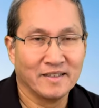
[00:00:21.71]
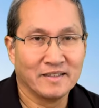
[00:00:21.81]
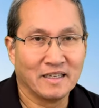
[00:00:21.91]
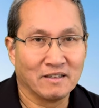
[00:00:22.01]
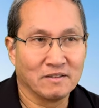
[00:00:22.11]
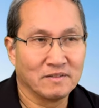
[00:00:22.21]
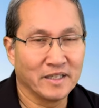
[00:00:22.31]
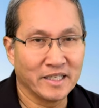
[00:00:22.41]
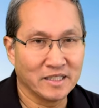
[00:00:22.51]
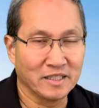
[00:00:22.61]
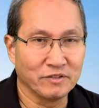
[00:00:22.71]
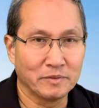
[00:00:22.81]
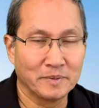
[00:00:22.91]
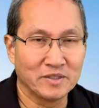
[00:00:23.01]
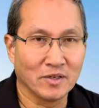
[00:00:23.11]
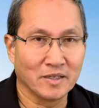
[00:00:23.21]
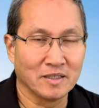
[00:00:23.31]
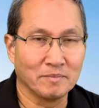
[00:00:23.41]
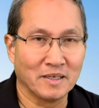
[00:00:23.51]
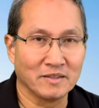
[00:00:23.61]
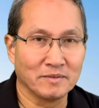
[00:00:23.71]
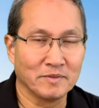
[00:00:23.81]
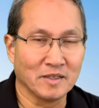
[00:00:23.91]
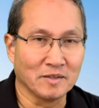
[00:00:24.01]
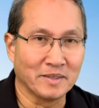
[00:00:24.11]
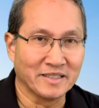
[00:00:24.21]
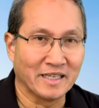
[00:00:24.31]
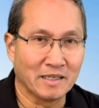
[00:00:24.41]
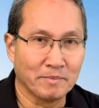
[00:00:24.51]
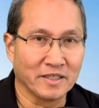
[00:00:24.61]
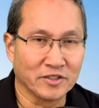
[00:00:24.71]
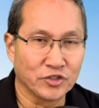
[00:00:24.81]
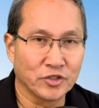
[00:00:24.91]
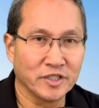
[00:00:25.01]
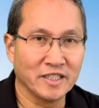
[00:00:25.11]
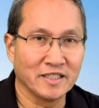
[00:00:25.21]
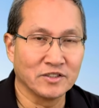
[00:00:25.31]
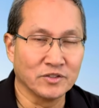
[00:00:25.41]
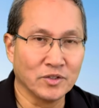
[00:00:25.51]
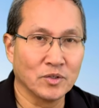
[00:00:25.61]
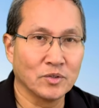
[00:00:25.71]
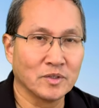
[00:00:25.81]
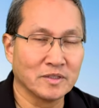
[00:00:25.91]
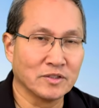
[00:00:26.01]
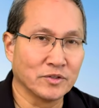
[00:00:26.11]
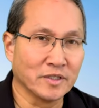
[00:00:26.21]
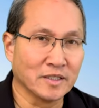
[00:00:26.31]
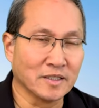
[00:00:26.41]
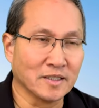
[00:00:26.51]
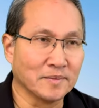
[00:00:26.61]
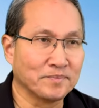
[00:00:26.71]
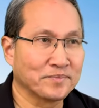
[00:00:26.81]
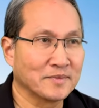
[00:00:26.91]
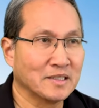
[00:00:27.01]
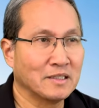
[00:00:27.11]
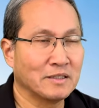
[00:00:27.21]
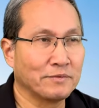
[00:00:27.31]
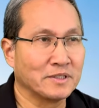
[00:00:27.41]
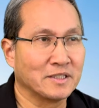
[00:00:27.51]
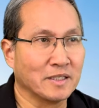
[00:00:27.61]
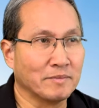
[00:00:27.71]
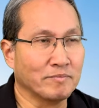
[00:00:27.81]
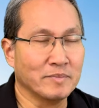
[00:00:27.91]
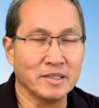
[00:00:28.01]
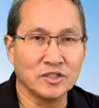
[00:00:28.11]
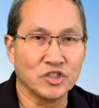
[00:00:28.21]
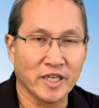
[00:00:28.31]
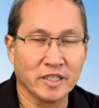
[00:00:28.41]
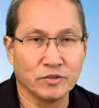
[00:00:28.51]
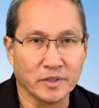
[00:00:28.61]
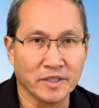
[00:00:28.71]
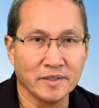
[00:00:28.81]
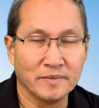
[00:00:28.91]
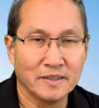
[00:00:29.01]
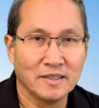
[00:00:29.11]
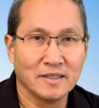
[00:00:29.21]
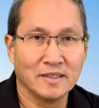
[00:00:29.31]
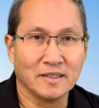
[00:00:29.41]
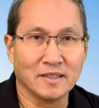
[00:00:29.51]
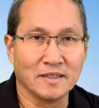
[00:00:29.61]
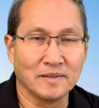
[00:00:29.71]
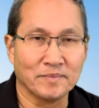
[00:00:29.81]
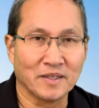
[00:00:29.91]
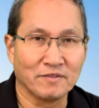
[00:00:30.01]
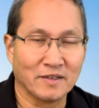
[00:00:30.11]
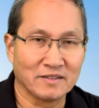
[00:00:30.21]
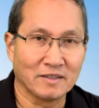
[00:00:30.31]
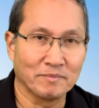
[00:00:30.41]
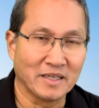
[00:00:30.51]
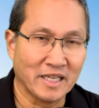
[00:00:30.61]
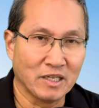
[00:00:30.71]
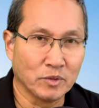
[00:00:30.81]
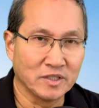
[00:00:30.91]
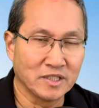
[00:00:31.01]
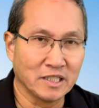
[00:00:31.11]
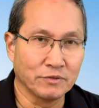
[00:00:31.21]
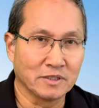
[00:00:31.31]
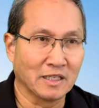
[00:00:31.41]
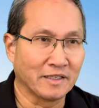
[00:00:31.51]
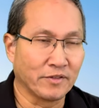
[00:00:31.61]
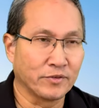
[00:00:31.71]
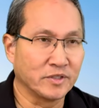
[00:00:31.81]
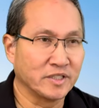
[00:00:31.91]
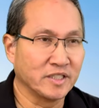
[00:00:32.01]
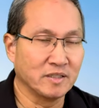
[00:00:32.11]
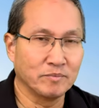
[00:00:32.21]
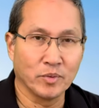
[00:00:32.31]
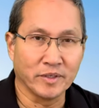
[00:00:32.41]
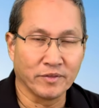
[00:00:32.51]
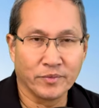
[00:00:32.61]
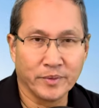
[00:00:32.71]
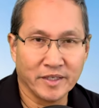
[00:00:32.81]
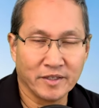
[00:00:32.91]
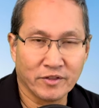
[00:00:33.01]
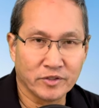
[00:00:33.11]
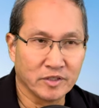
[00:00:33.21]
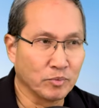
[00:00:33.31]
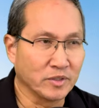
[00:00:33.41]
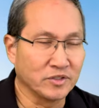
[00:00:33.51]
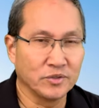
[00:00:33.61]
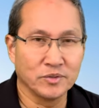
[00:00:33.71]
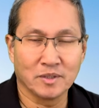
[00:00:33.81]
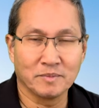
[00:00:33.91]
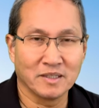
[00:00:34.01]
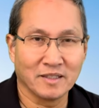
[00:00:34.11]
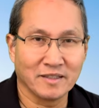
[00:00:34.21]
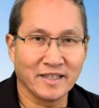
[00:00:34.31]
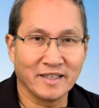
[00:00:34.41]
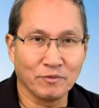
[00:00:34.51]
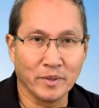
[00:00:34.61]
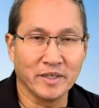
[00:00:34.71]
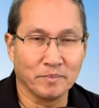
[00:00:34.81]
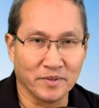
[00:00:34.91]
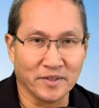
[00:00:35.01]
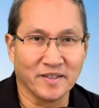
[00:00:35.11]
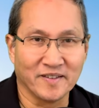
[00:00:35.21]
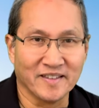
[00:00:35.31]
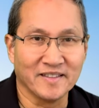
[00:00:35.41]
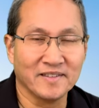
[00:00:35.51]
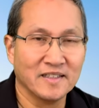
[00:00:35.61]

Now, lately we've been talking about my diabetic journey. As you know, during, I would say mid-January, I found out my A1C was like 13.3, 13.2, something like that, way up there, right?